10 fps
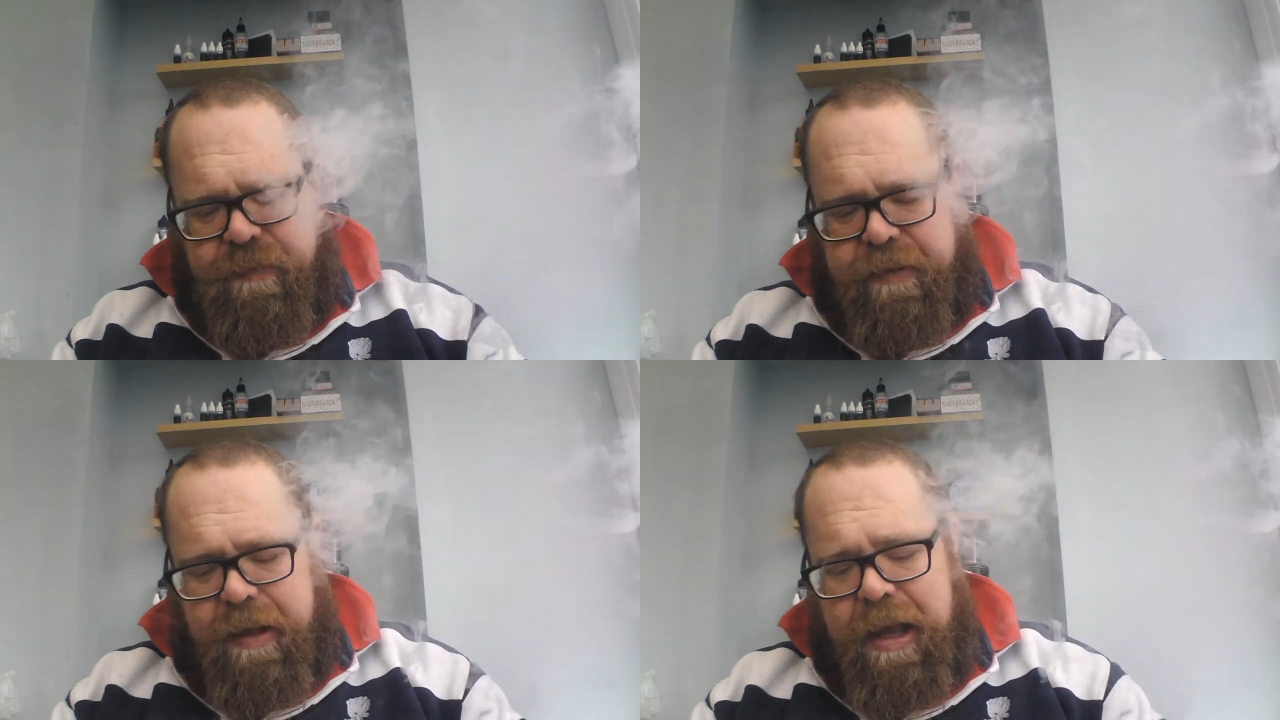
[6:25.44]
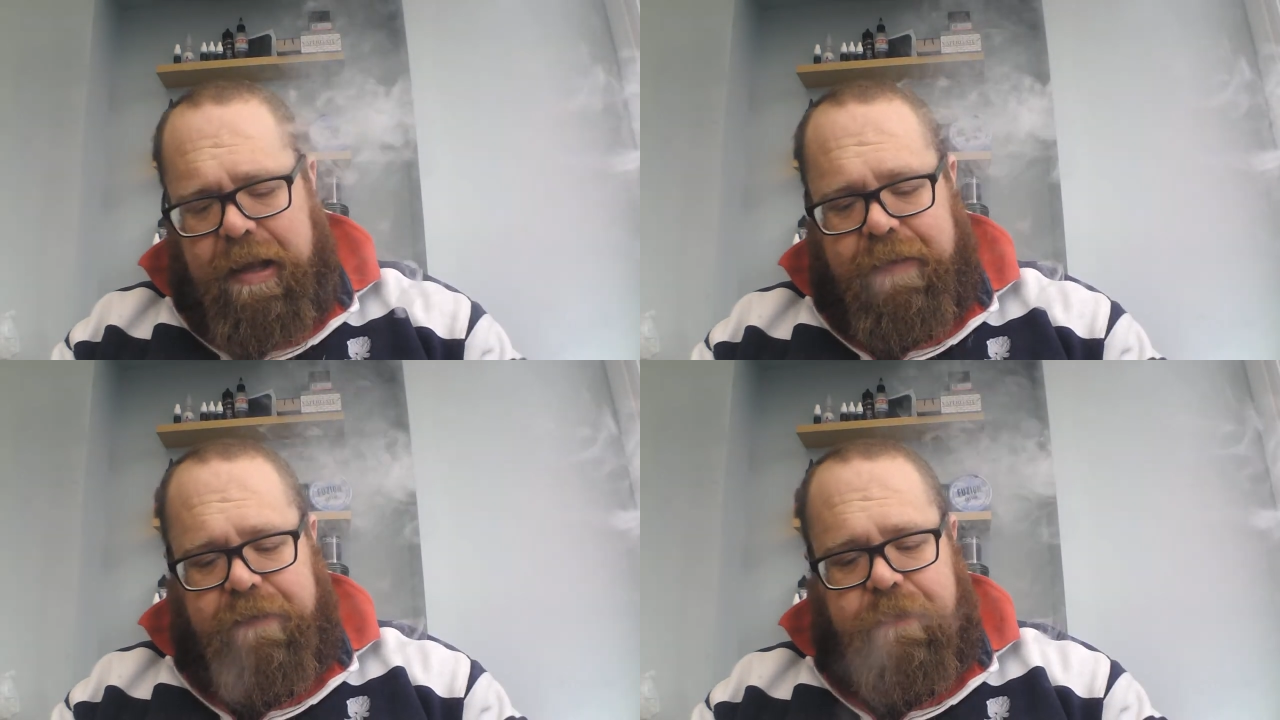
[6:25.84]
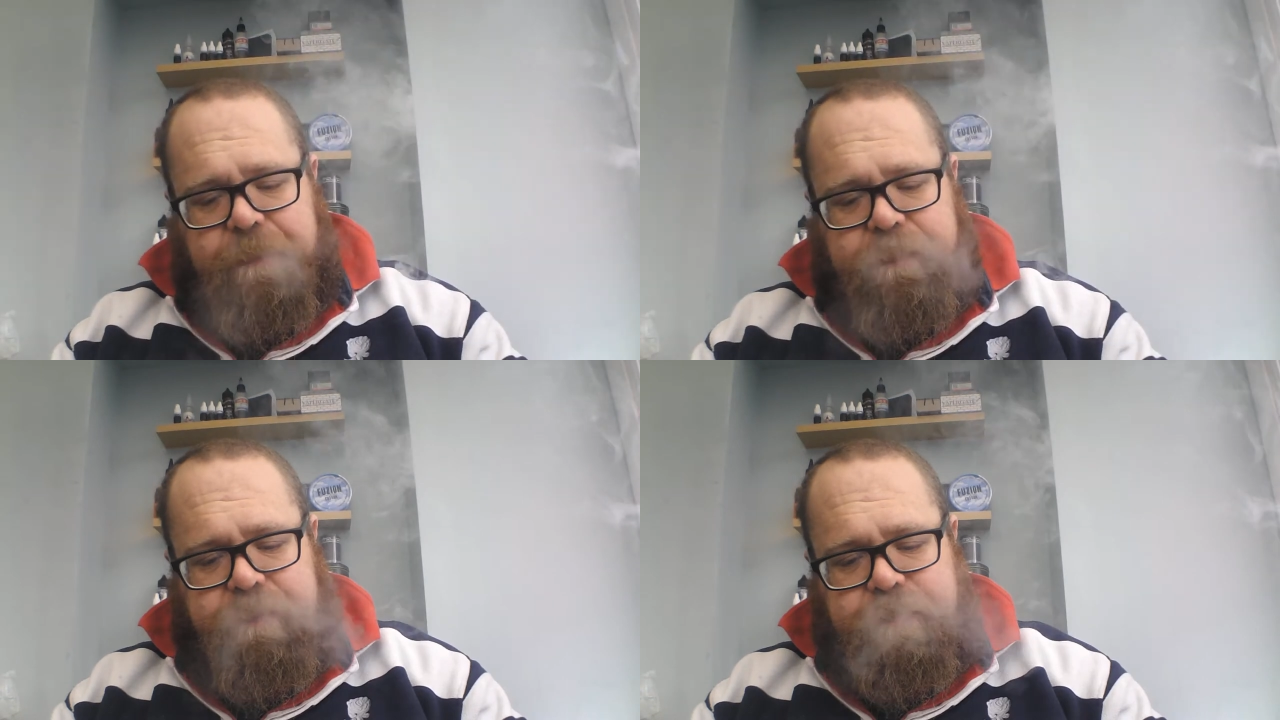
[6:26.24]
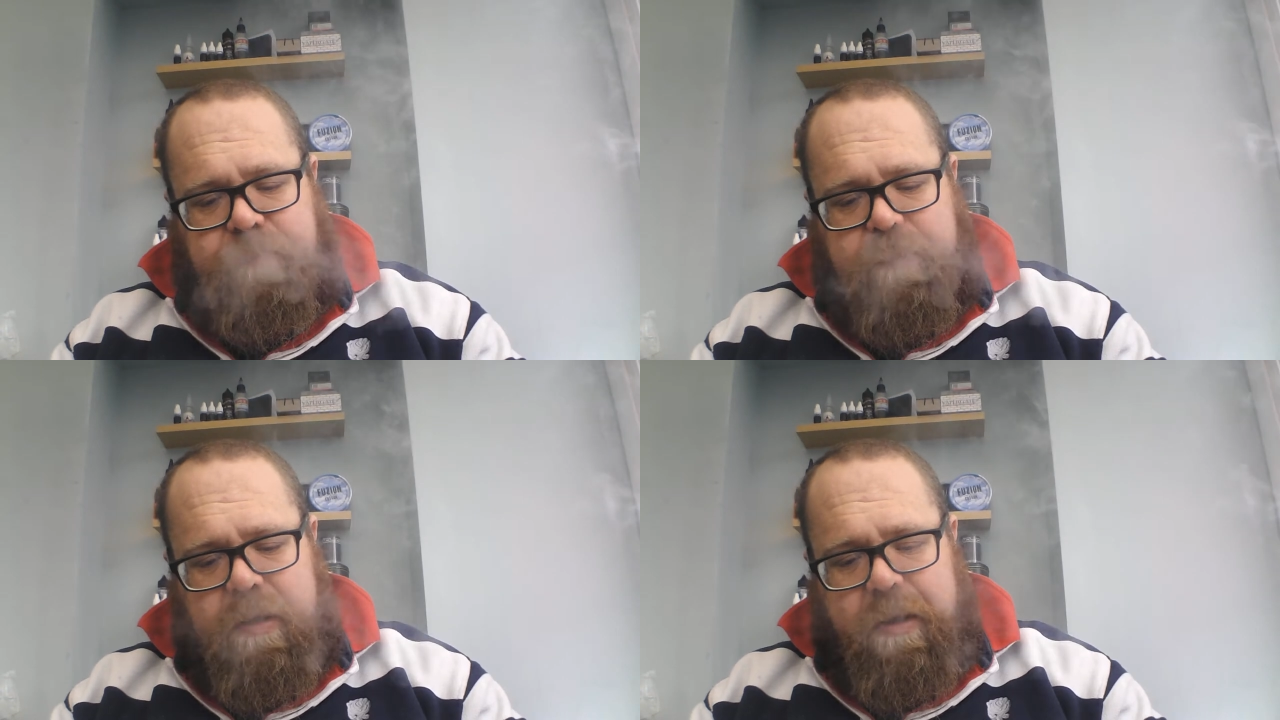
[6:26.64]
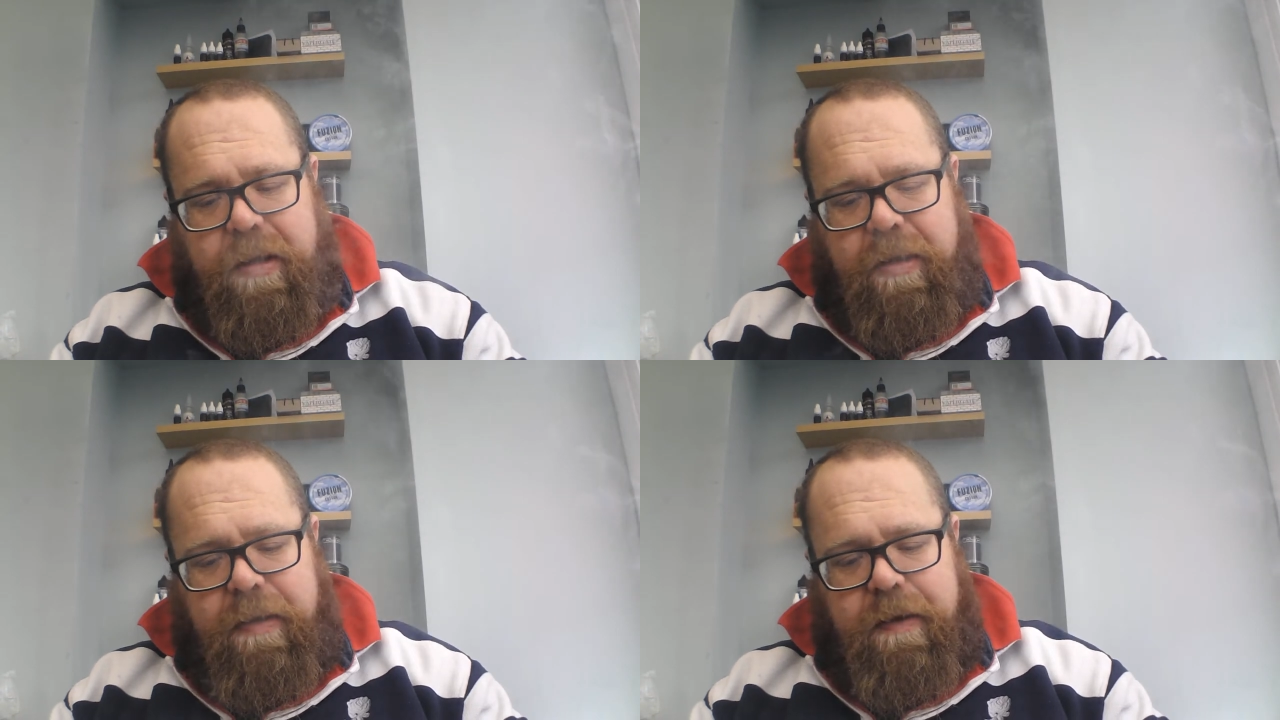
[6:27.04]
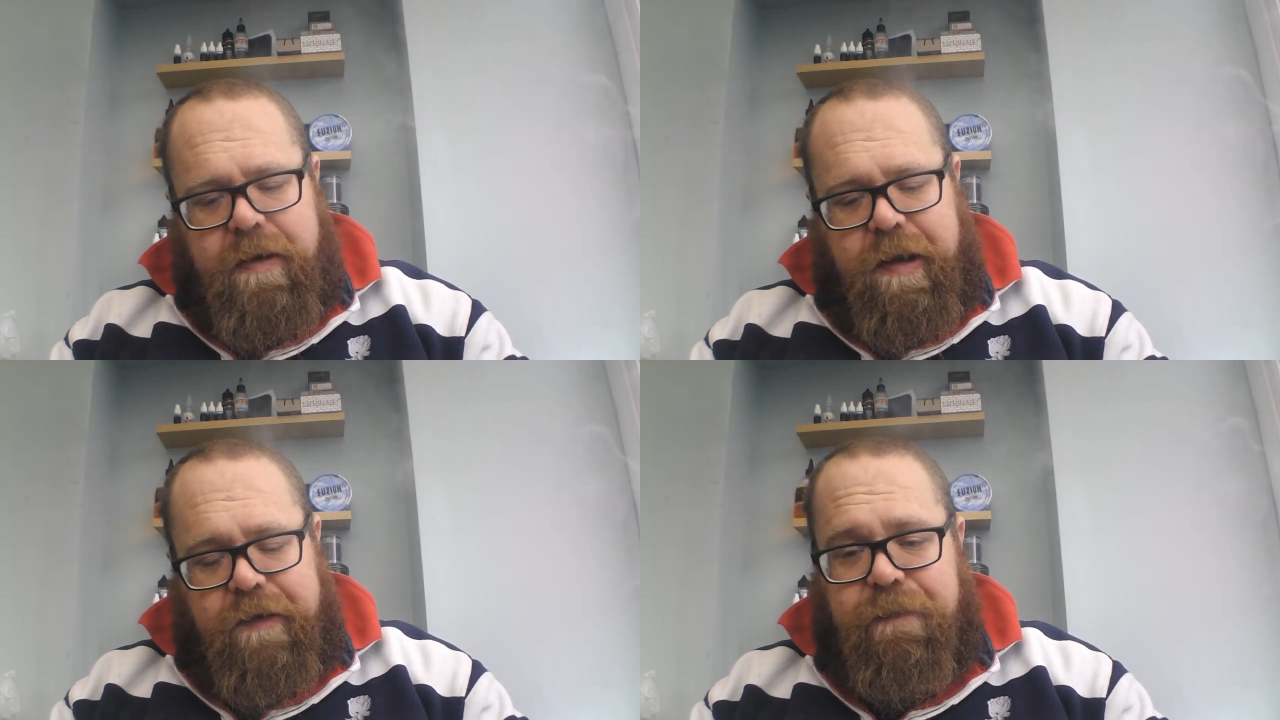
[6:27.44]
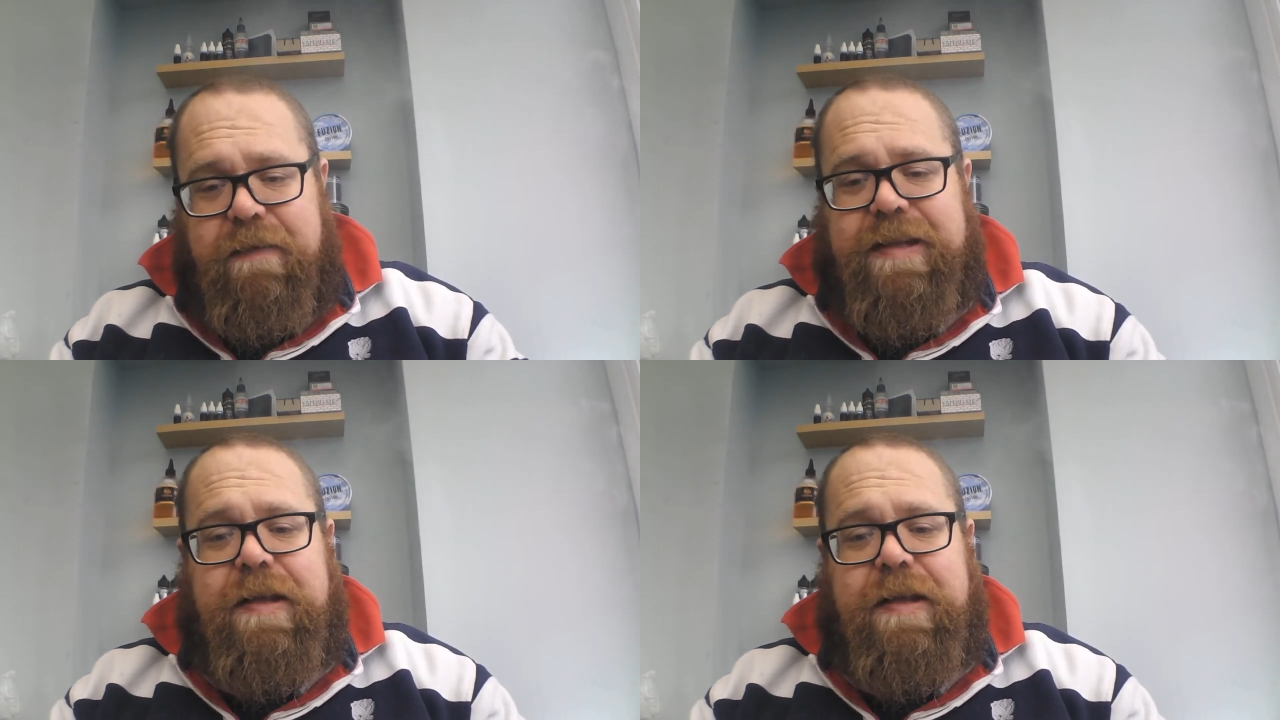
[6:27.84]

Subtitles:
That is very